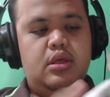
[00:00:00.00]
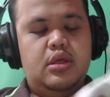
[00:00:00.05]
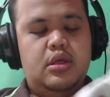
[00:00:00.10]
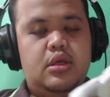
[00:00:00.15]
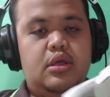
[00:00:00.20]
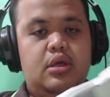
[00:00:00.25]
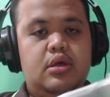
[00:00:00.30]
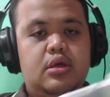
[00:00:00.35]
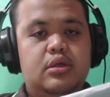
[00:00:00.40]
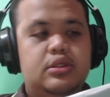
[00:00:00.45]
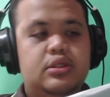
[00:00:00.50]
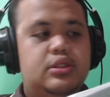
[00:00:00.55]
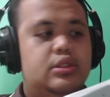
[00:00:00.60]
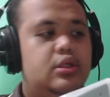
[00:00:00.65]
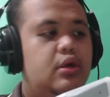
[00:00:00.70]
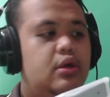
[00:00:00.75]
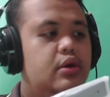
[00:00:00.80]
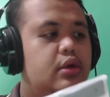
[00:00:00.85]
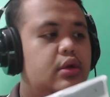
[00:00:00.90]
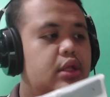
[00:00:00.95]

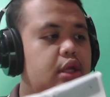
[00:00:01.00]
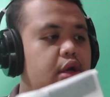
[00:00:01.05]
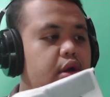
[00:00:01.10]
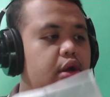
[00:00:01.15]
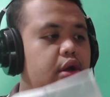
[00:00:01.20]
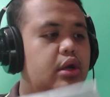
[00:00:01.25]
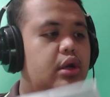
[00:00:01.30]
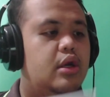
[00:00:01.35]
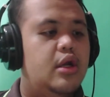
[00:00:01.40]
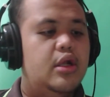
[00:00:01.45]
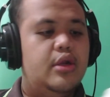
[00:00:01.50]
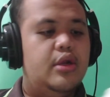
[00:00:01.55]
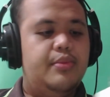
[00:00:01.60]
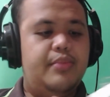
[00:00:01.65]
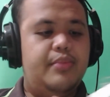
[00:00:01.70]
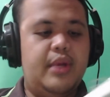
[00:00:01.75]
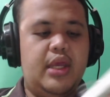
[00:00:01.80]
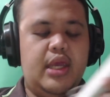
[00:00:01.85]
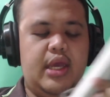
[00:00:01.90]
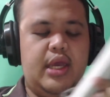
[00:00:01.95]
So there are another
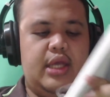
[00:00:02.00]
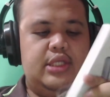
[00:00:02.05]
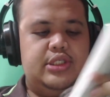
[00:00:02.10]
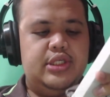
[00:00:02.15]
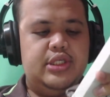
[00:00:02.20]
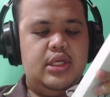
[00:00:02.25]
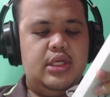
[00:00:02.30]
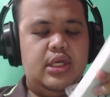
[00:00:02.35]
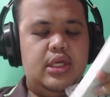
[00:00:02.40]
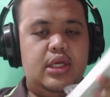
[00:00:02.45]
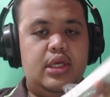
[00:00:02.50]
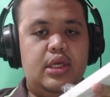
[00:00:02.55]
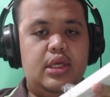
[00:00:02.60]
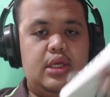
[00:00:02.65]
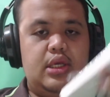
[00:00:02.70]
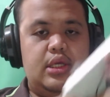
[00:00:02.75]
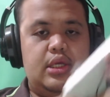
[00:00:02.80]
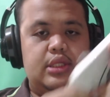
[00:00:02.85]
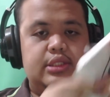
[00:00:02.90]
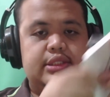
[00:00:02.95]
packaging
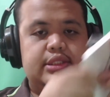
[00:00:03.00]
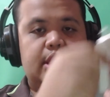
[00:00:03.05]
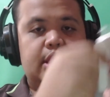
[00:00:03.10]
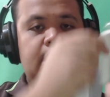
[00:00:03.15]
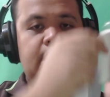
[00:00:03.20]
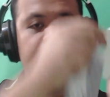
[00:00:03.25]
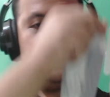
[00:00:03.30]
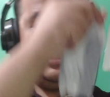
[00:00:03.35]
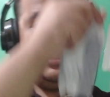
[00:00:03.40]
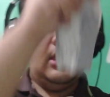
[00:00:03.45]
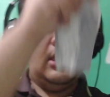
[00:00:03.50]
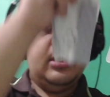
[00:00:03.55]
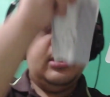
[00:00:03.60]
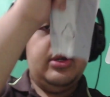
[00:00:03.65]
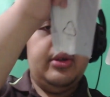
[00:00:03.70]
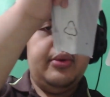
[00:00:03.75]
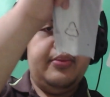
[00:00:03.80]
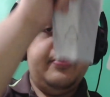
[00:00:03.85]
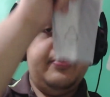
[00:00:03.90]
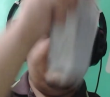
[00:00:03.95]
inside here,
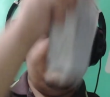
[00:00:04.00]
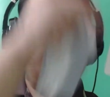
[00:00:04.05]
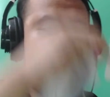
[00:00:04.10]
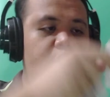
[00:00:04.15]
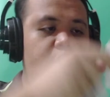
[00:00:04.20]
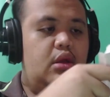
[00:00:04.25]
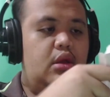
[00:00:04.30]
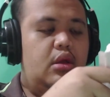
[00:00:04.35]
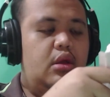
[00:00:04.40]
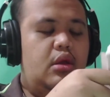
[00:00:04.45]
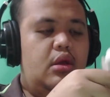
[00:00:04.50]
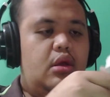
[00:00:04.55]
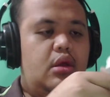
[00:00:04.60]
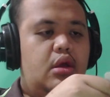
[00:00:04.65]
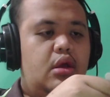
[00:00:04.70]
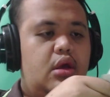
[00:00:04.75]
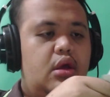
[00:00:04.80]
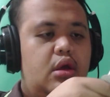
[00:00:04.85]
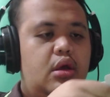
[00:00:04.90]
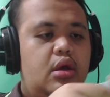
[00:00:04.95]

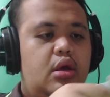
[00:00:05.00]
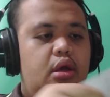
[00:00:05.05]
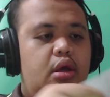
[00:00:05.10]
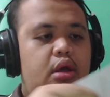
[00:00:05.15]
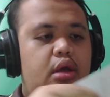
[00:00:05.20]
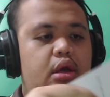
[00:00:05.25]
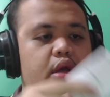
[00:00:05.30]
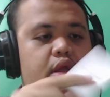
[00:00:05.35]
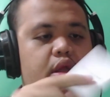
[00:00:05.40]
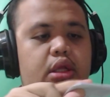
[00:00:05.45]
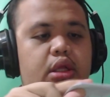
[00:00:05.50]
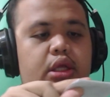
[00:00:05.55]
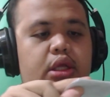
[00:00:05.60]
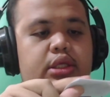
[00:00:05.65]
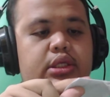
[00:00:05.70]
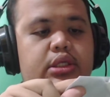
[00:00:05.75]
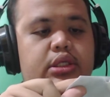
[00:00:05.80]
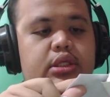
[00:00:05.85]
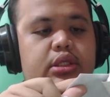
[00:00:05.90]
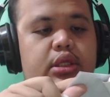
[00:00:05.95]
and this
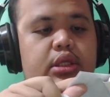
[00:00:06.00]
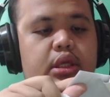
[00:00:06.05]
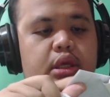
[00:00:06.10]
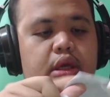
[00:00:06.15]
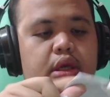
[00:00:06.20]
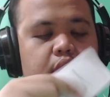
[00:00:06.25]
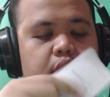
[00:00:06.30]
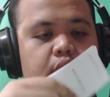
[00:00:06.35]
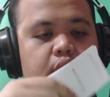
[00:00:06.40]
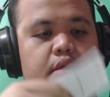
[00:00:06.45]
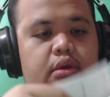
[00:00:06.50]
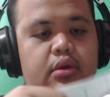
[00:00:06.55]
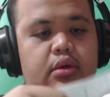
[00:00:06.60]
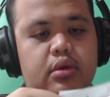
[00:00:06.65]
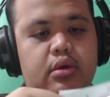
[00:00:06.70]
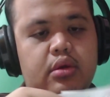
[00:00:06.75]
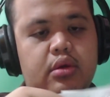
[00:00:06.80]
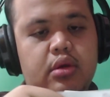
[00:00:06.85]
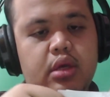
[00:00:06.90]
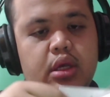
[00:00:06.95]
is the
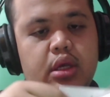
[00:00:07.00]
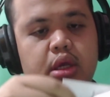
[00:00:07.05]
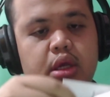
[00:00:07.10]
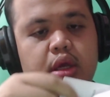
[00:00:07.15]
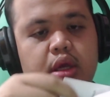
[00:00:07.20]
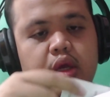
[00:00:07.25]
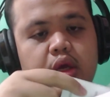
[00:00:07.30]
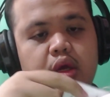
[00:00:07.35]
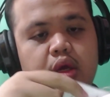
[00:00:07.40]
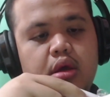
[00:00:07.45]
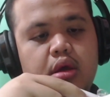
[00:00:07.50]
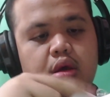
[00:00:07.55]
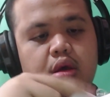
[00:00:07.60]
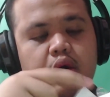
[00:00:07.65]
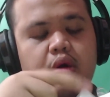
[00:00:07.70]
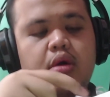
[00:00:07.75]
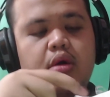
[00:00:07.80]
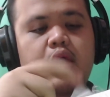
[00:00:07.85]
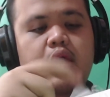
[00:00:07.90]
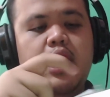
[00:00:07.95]

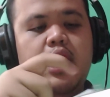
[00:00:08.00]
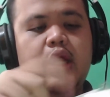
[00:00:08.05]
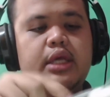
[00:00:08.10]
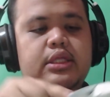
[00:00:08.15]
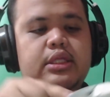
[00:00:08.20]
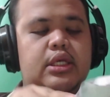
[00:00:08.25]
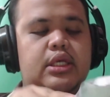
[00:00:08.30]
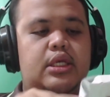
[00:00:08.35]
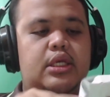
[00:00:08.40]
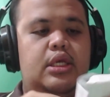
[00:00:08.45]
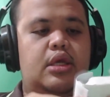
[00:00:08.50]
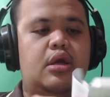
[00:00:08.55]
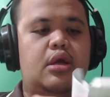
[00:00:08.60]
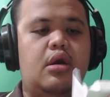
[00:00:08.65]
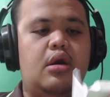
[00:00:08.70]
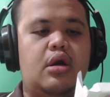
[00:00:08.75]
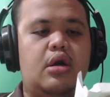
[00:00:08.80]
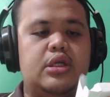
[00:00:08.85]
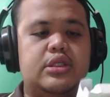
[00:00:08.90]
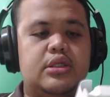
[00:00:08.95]
the
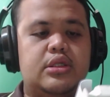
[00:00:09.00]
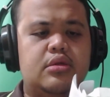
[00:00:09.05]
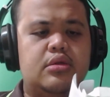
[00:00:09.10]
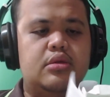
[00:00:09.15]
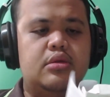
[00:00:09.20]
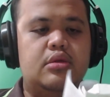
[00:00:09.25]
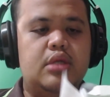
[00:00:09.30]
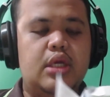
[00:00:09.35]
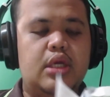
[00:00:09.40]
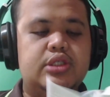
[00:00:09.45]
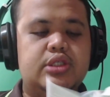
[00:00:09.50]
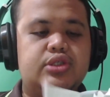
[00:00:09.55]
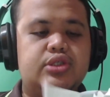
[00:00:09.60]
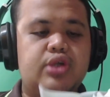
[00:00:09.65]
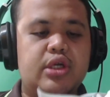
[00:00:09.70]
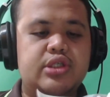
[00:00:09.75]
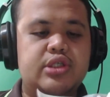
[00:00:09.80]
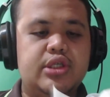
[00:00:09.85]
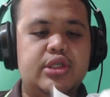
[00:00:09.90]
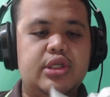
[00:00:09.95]

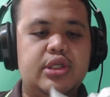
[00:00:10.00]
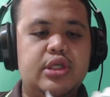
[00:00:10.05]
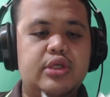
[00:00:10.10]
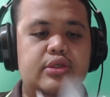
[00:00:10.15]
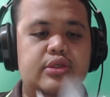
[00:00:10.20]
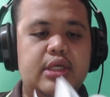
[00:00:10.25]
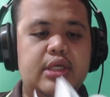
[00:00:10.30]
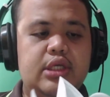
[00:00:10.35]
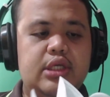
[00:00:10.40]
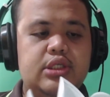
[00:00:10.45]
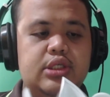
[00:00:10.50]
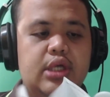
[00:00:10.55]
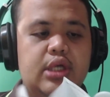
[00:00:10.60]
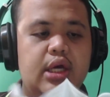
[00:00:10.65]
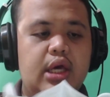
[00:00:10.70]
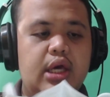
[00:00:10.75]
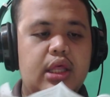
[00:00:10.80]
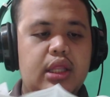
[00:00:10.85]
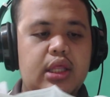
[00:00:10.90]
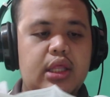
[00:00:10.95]
instruction usage.
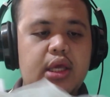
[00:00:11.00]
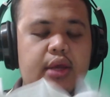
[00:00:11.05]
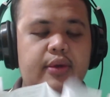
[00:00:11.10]
I think